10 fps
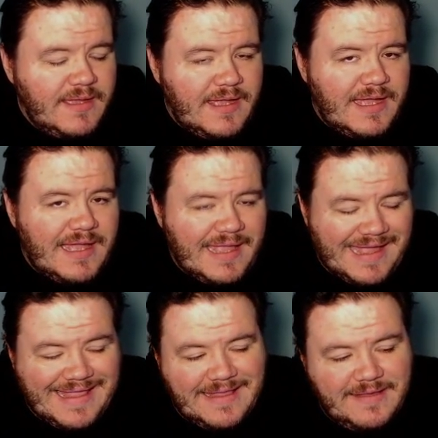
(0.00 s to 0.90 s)

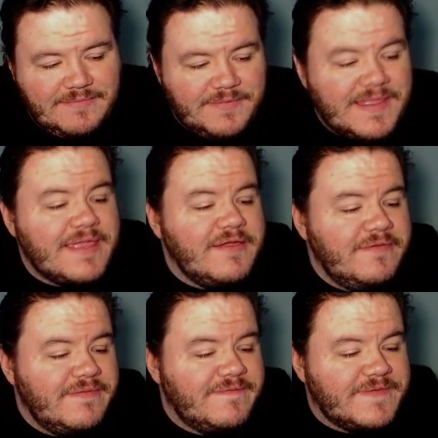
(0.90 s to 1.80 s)
Well, thank
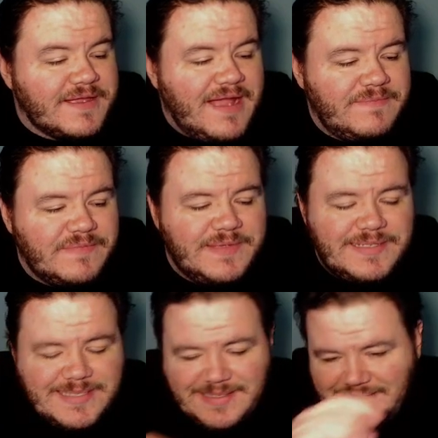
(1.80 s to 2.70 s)
you for the
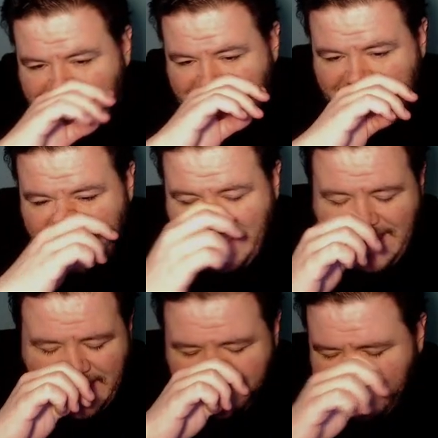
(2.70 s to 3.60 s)
compliment. I
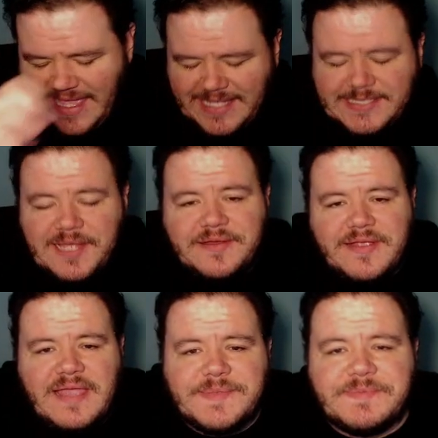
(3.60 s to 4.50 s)
have cast other
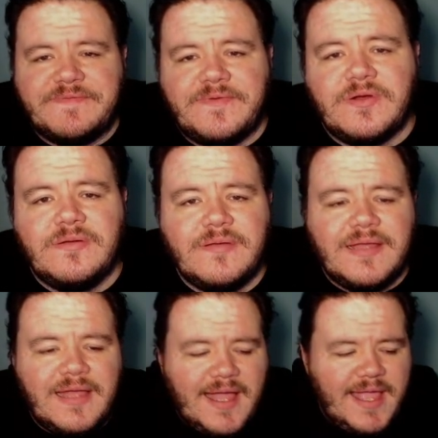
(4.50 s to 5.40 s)
games before.
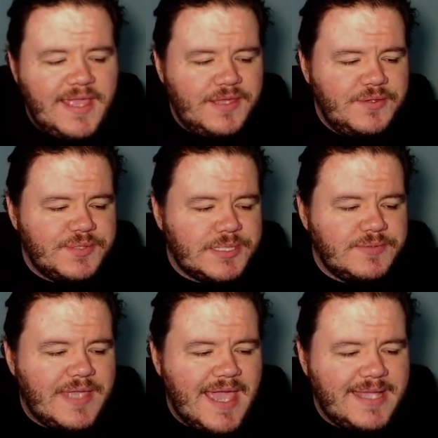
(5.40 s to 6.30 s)
I used to
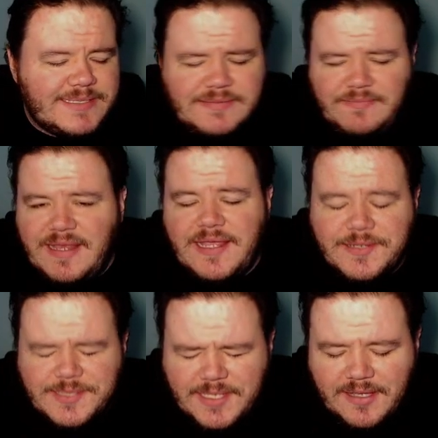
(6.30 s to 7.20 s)
cast many
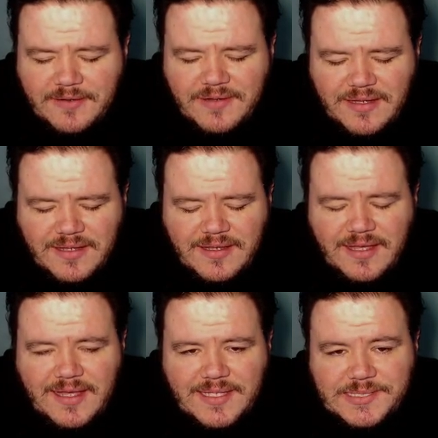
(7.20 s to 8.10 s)
years ago
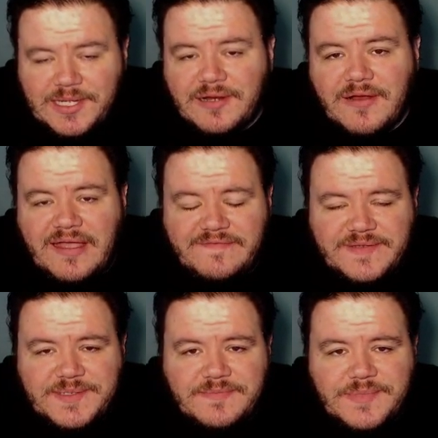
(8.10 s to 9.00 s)

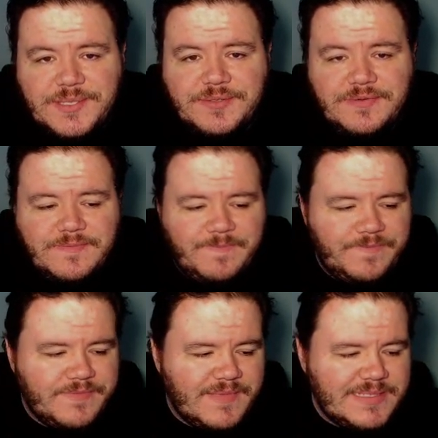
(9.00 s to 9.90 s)
StarCraft 2.
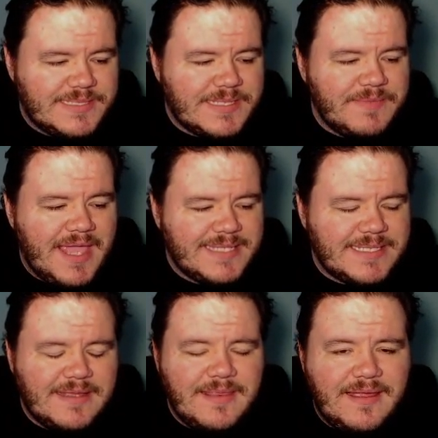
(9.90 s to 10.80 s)
I did some
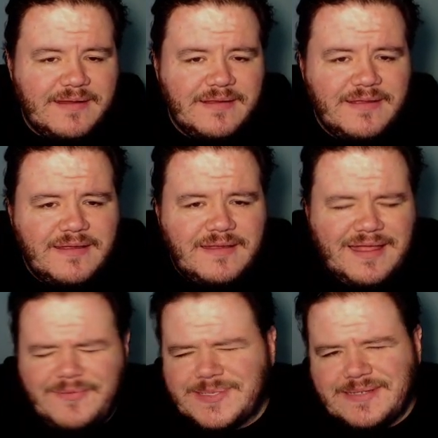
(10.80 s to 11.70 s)
casting in there.
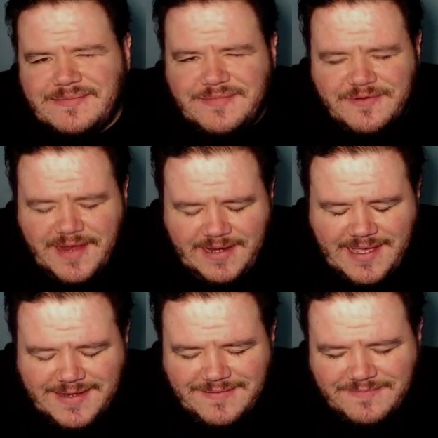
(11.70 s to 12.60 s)
I wasn't great
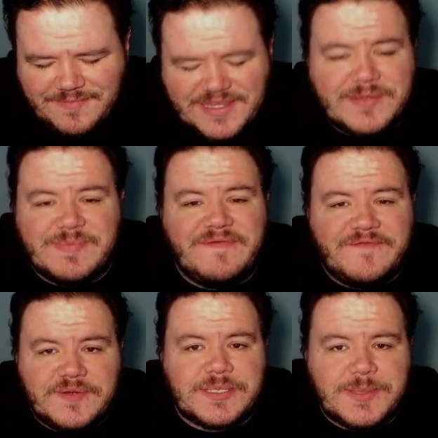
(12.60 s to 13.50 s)
at it, but that was my
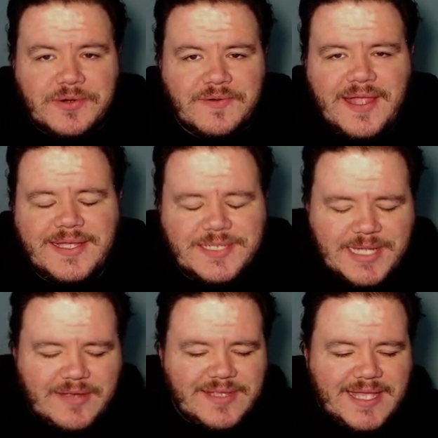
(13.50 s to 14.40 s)
first foray into
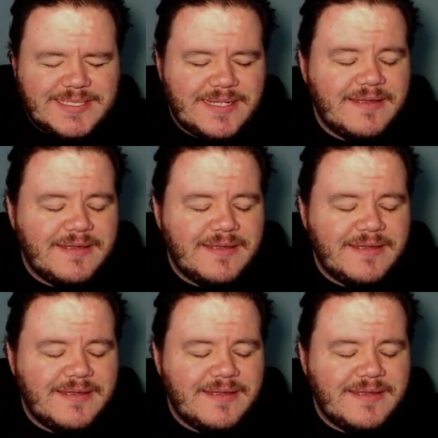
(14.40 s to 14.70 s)
shoutcasting.